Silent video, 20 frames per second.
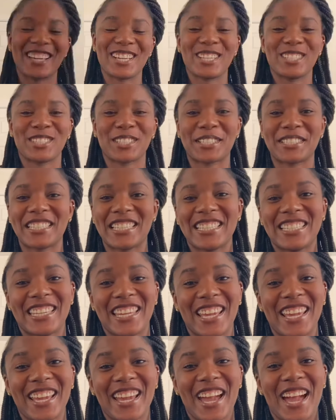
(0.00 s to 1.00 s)
So
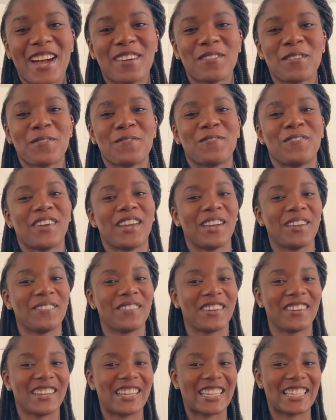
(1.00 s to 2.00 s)
today I have a
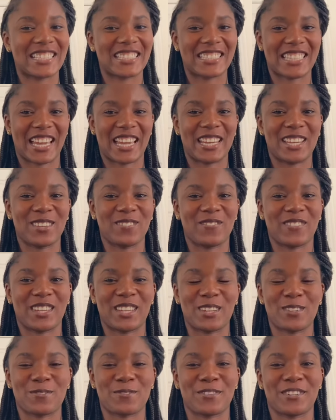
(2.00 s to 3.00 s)
very exciting
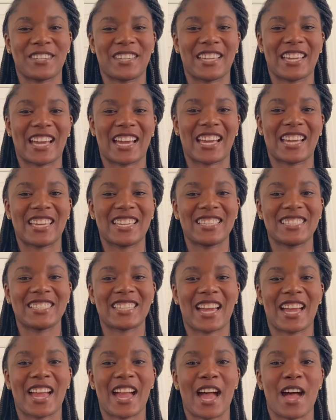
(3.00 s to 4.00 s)
video for you guys.
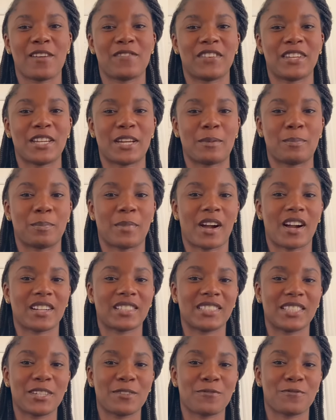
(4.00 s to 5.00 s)
I have an
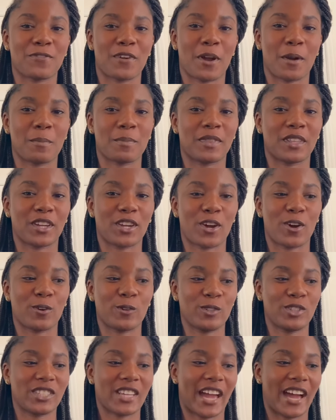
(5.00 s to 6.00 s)
unboxing from the
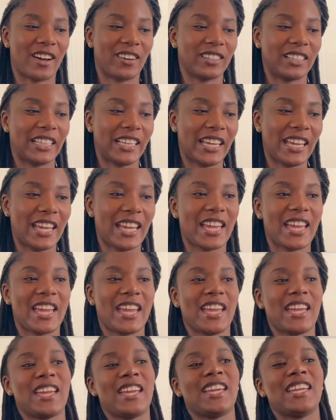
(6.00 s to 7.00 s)
Coach outlet.
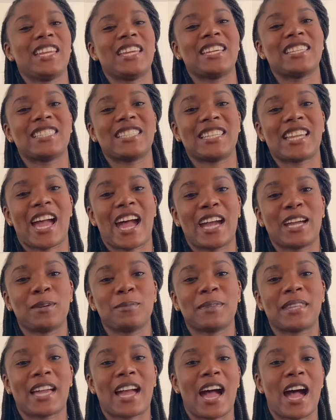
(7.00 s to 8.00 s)
It is an
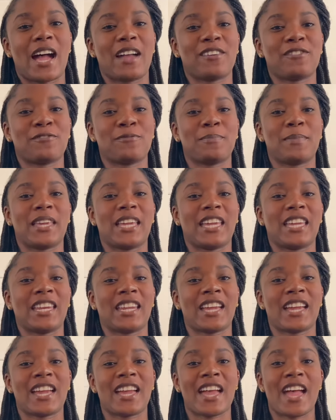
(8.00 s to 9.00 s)
item that I've
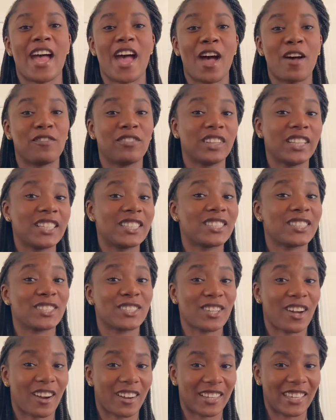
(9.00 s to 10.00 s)
been heavily
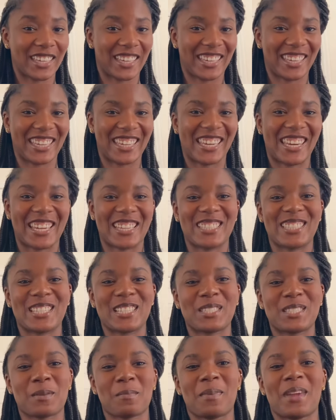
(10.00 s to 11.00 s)
stalking and
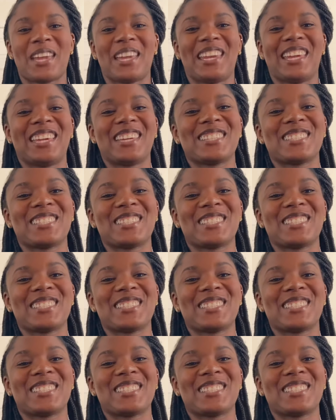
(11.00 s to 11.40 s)
anticipating.